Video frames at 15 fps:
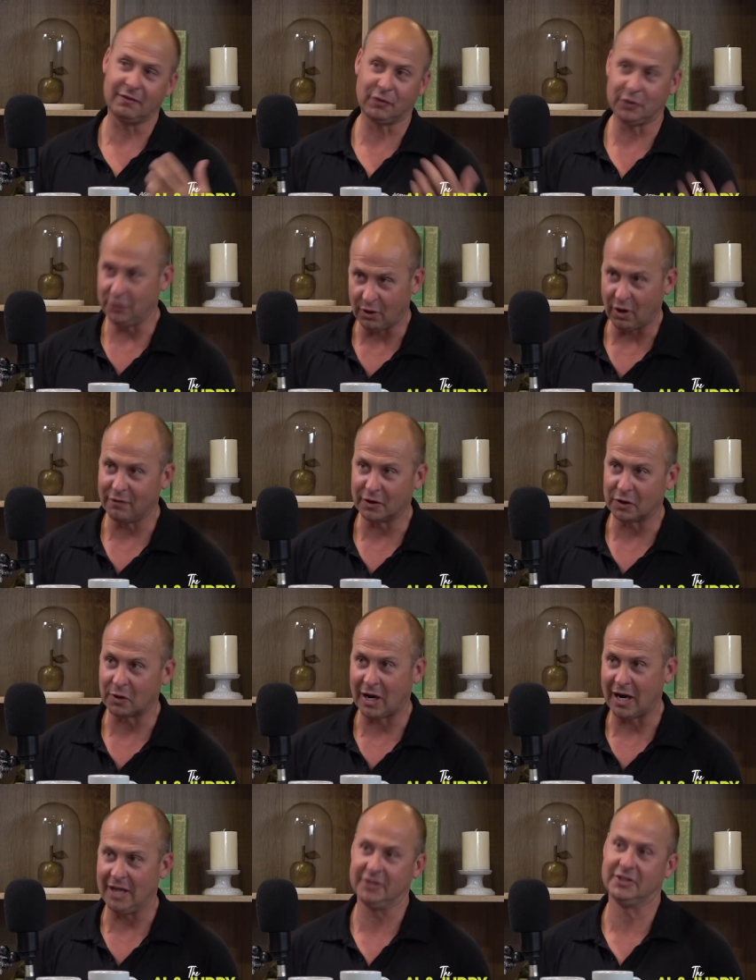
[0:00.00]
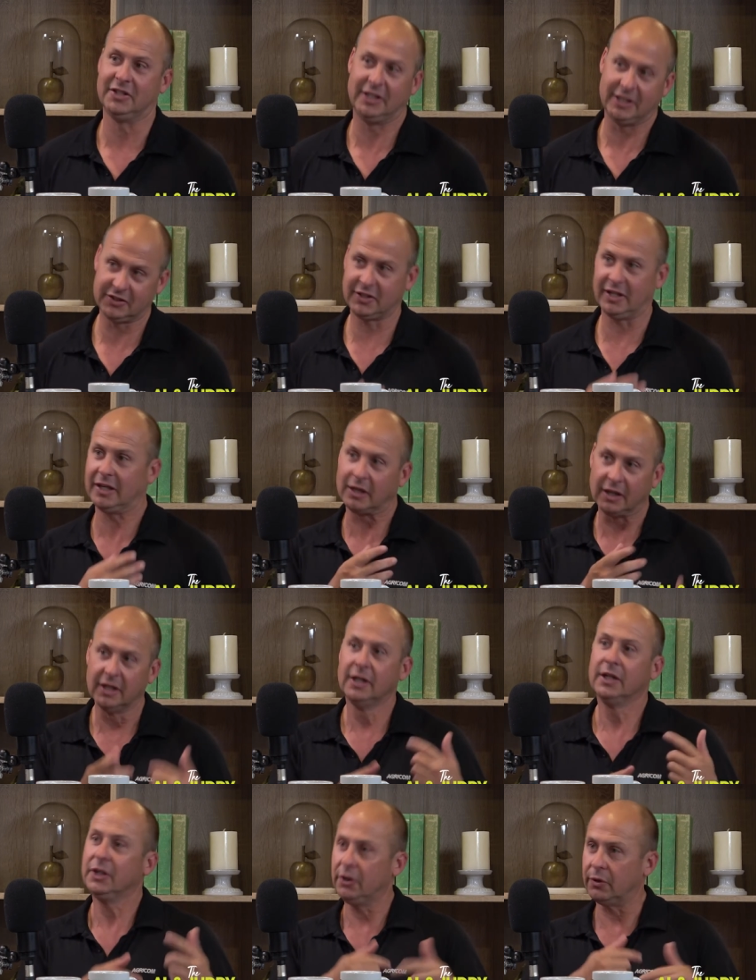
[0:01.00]
And therefore you overgraze, and next thing
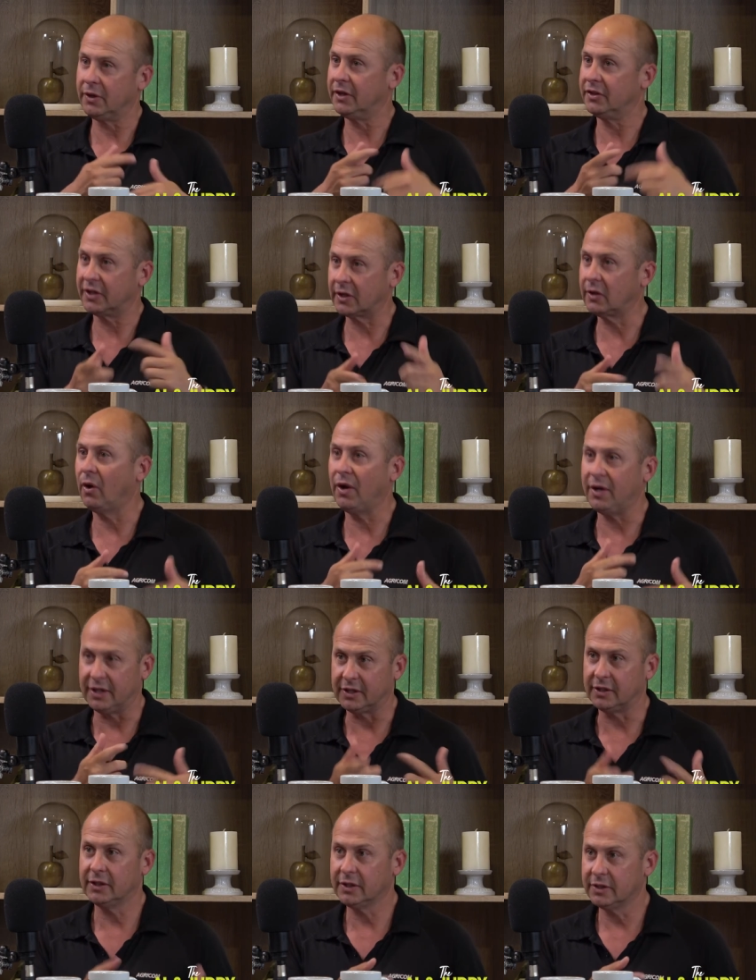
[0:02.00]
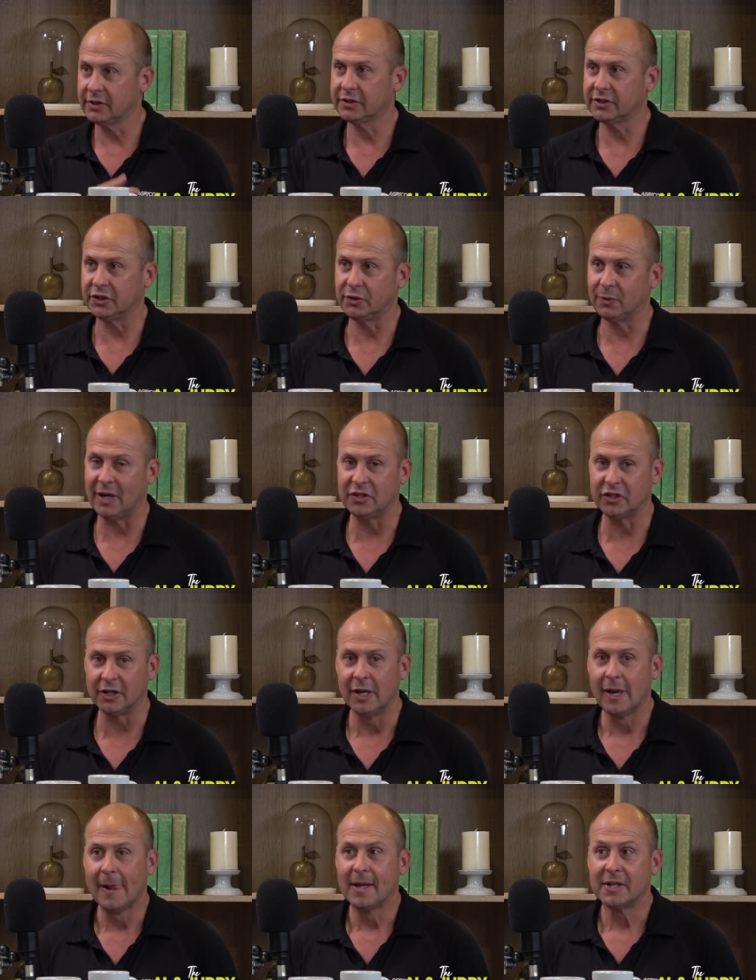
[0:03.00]
you're in a declining
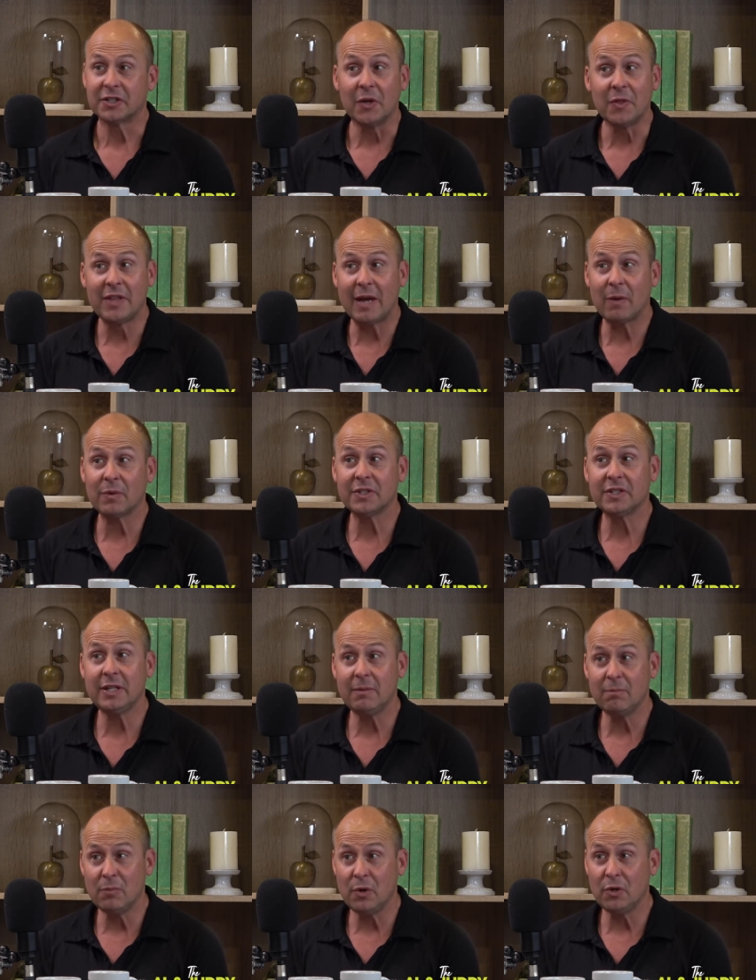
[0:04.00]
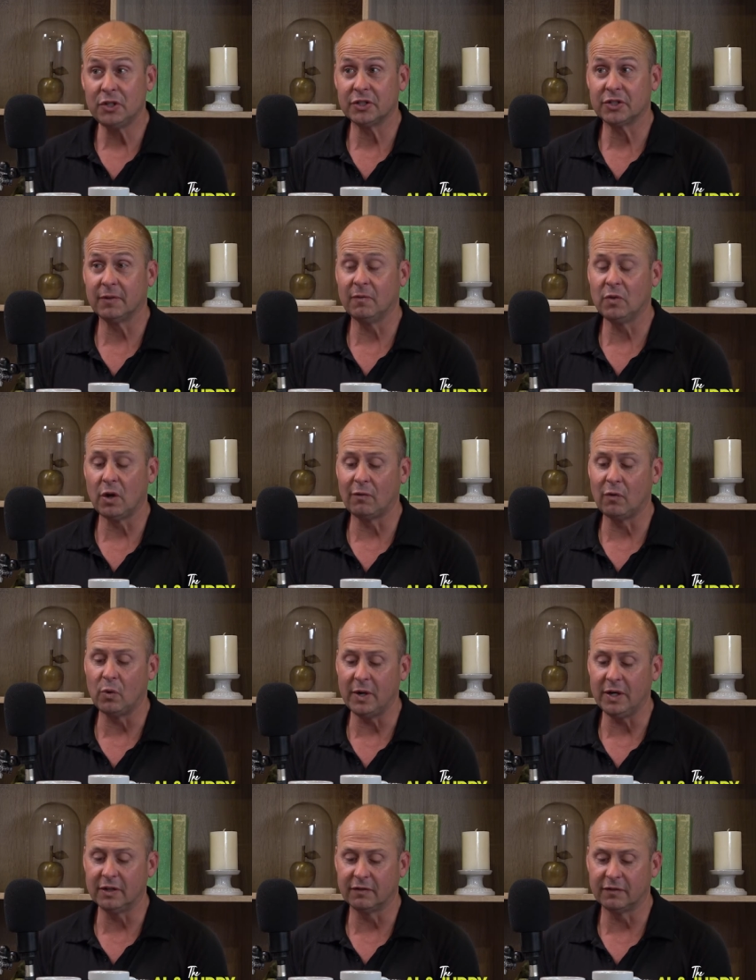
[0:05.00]
situation. So that was the emergence of novel
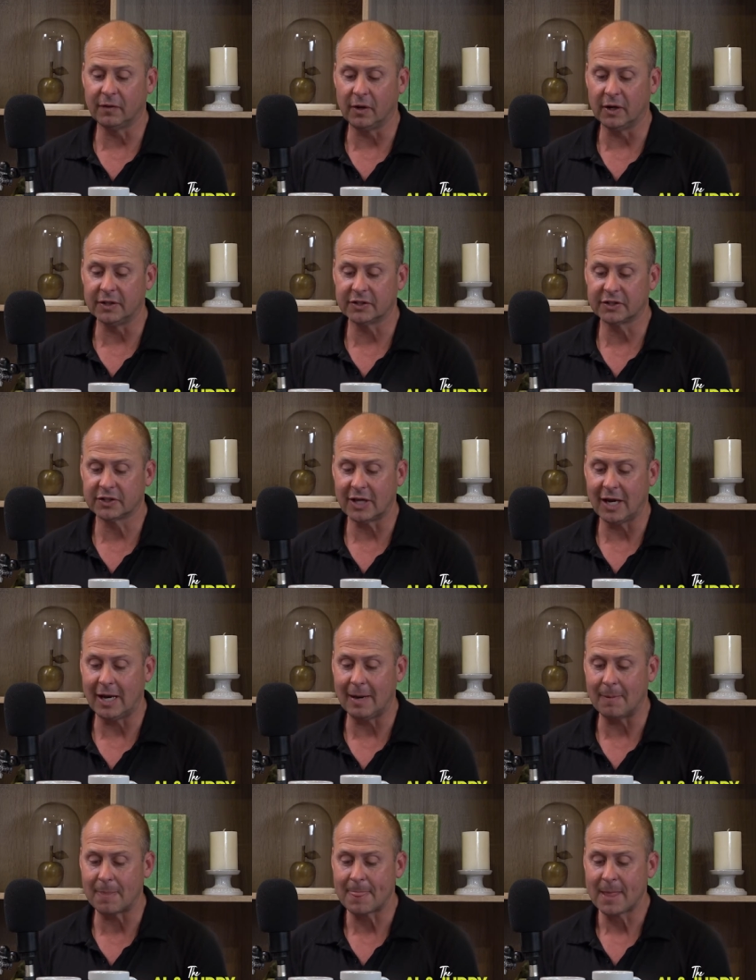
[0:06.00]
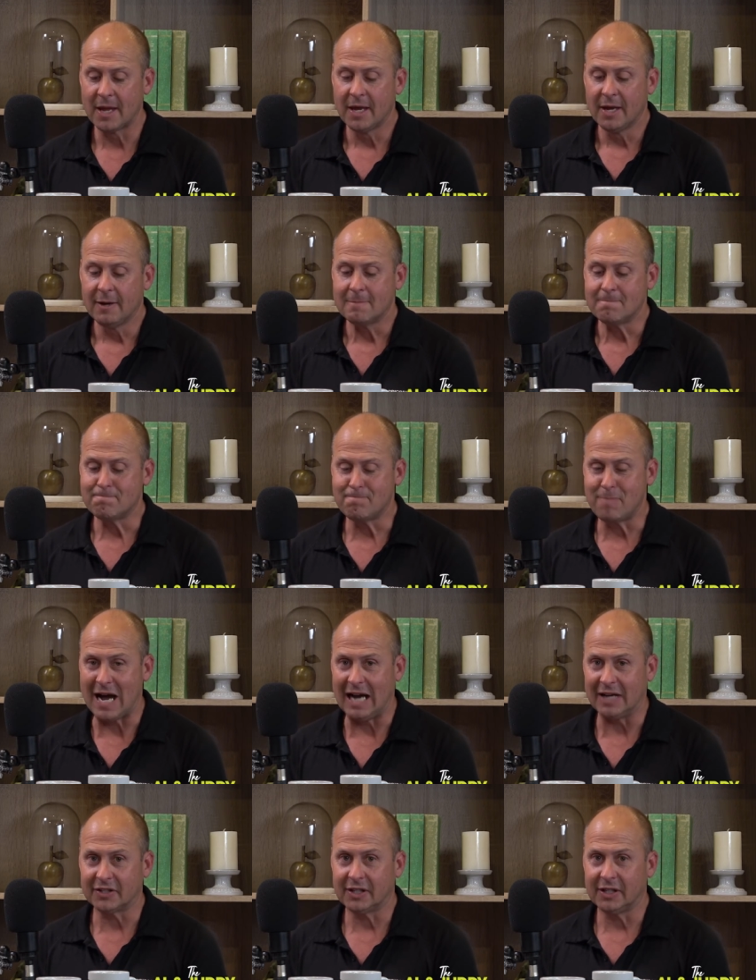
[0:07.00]
endophytes.
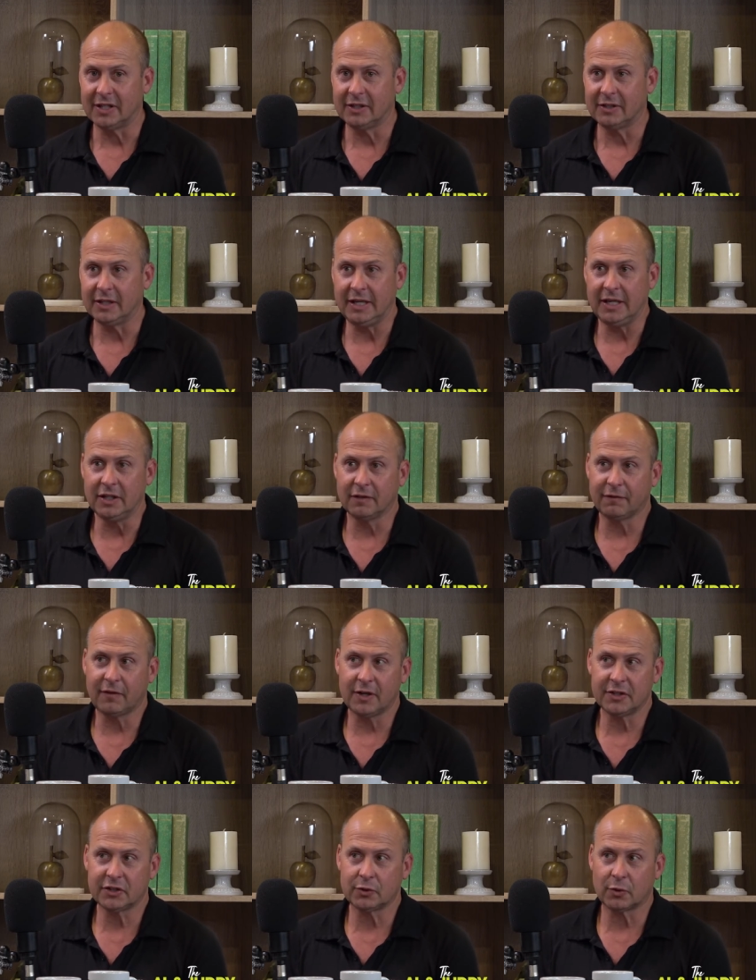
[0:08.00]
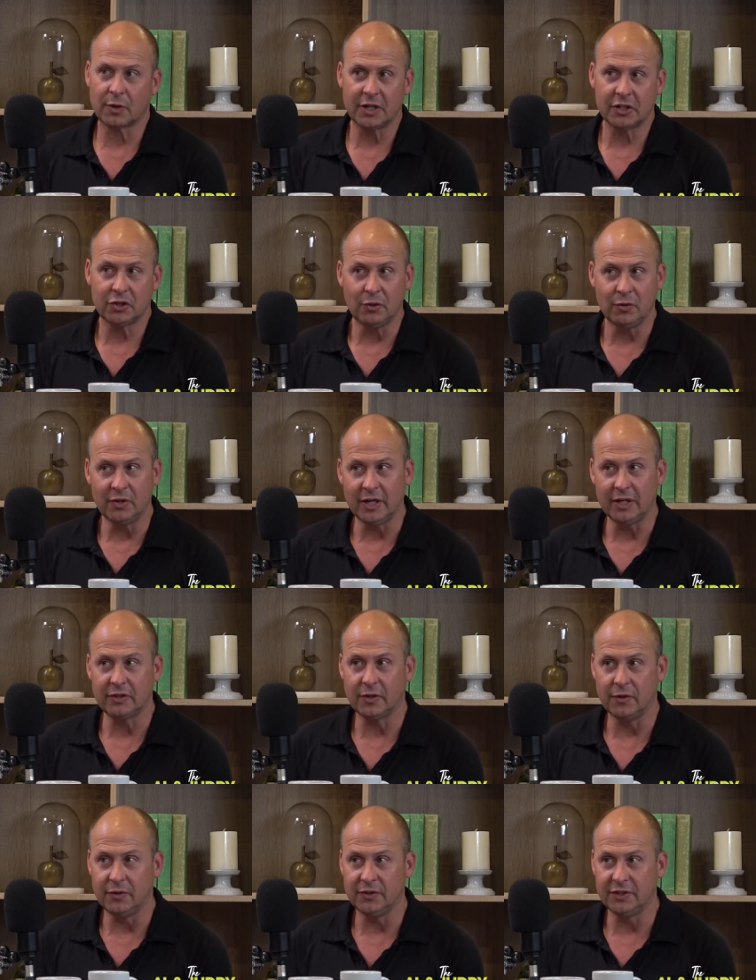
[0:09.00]
But the endophyte story is unique
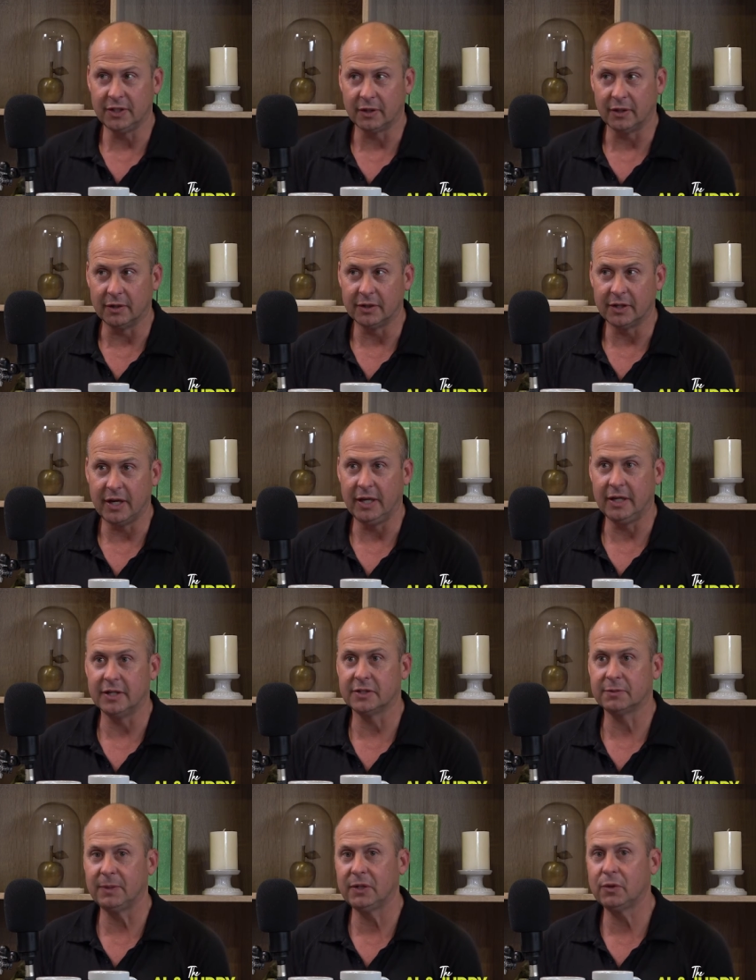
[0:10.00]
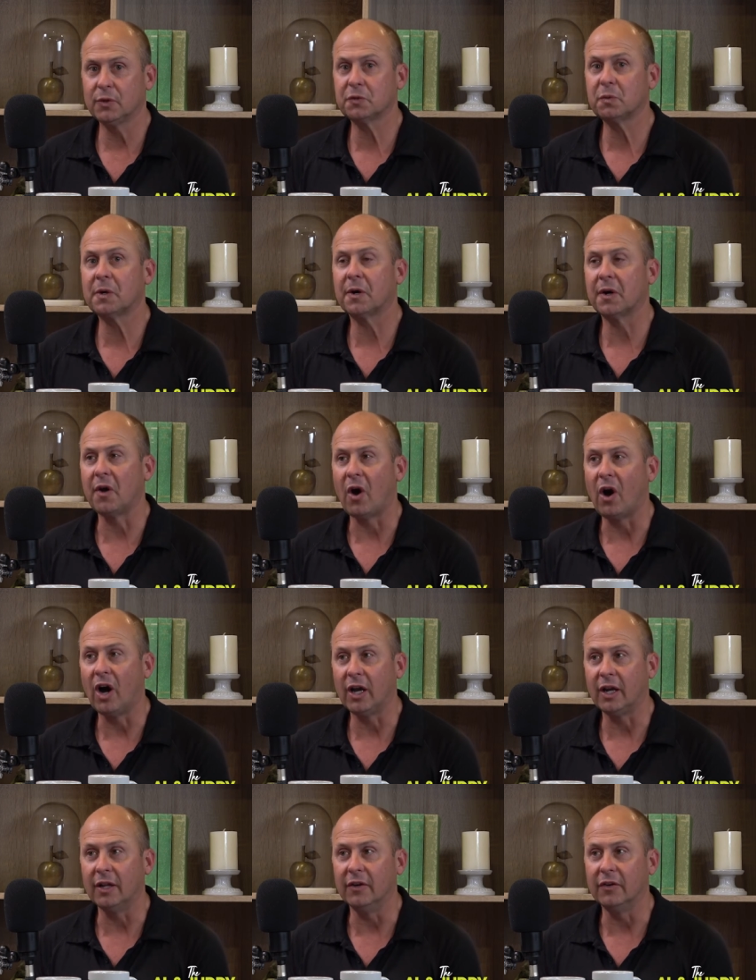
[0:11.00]
to New Zealand, and it's because we're an
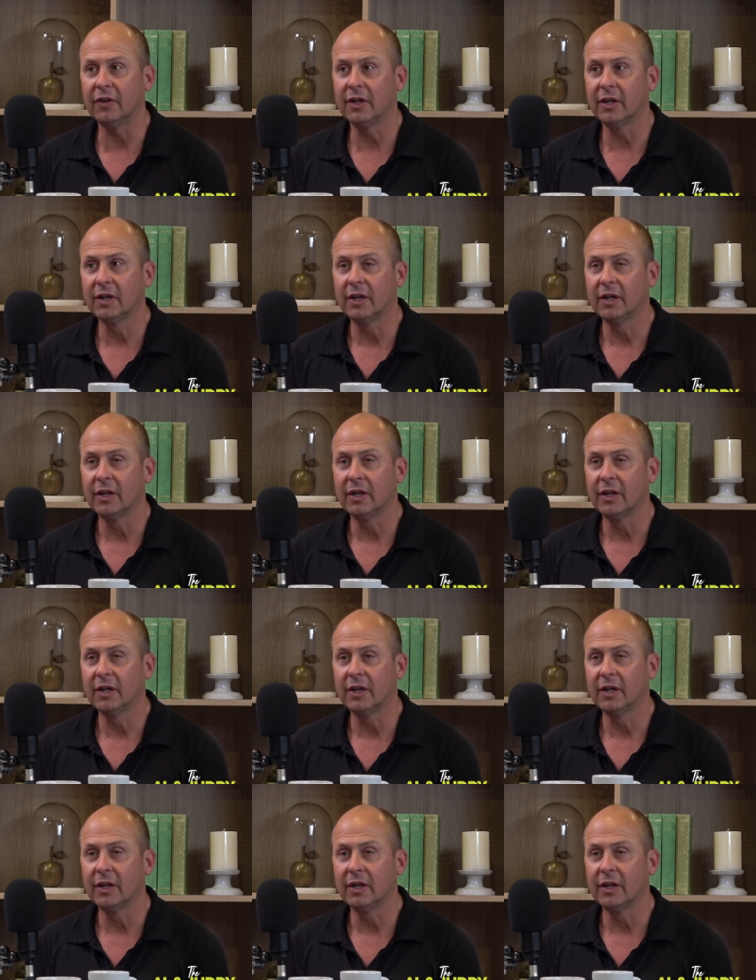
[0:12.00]
island.